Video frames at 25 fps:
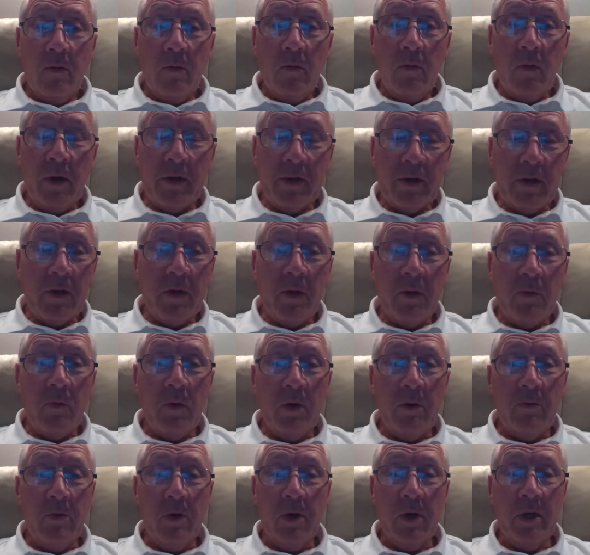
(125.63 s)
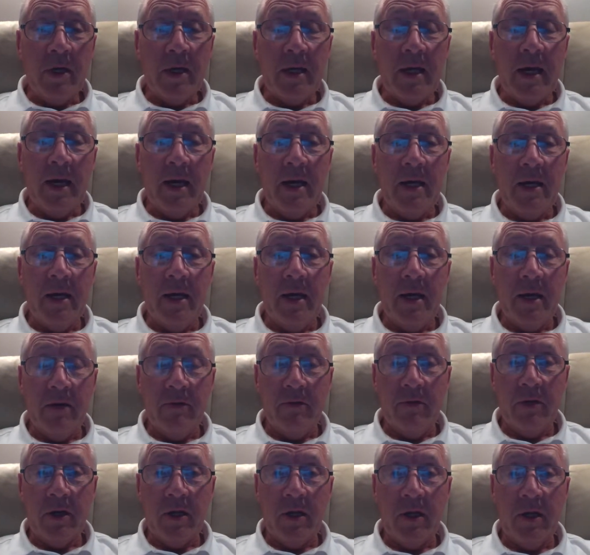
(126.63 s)
What did we really gain out
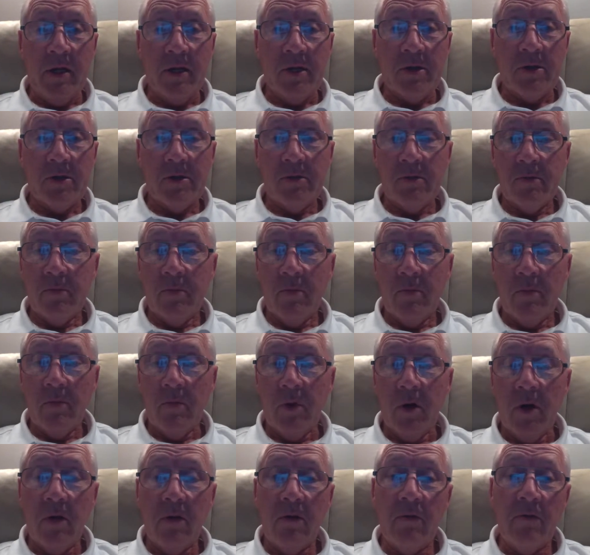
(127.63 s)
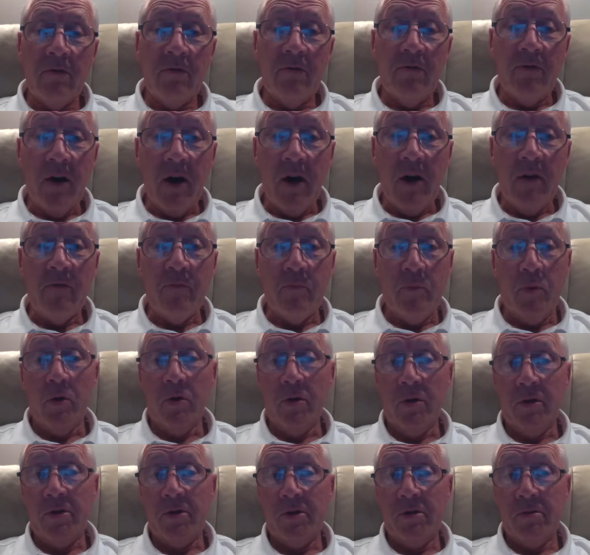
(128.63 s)
of the cadets? Well, 5
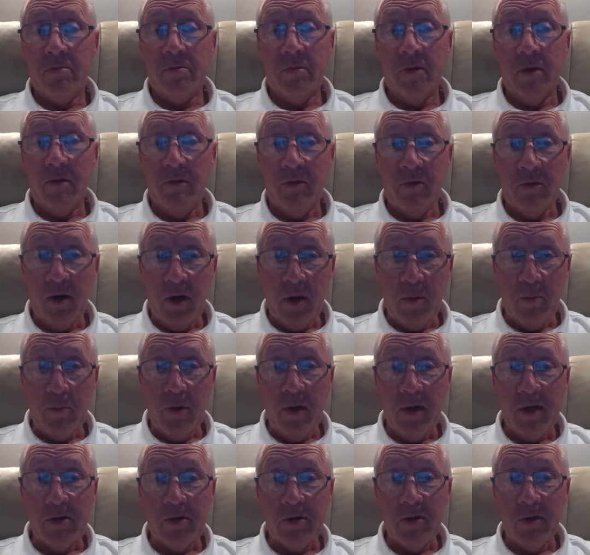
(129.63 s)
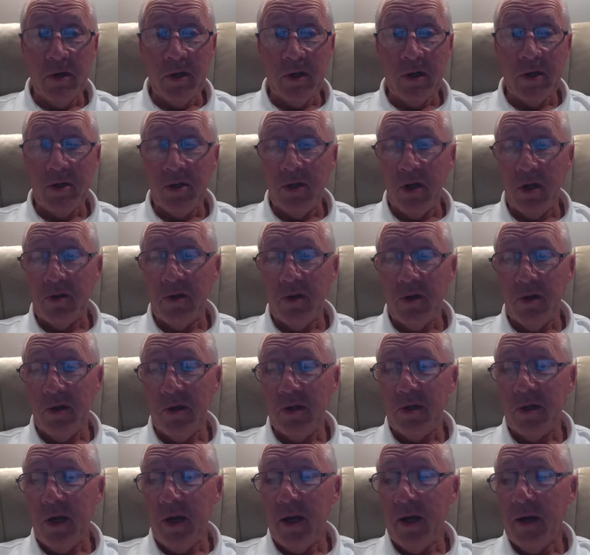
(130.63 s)
points. And if you've got a pencil, you can jot
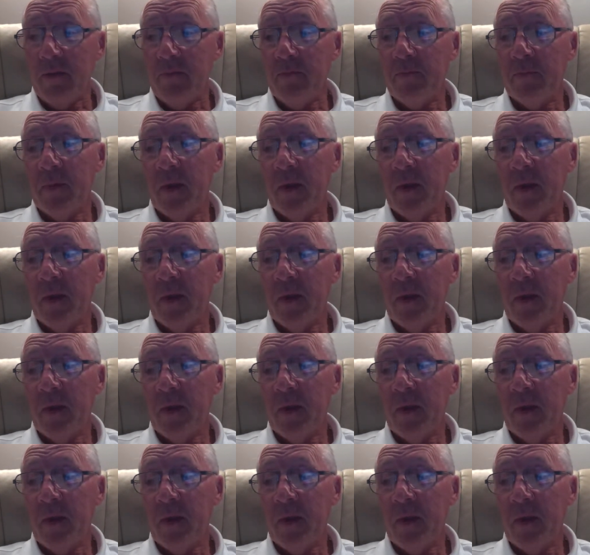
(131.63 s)
these down.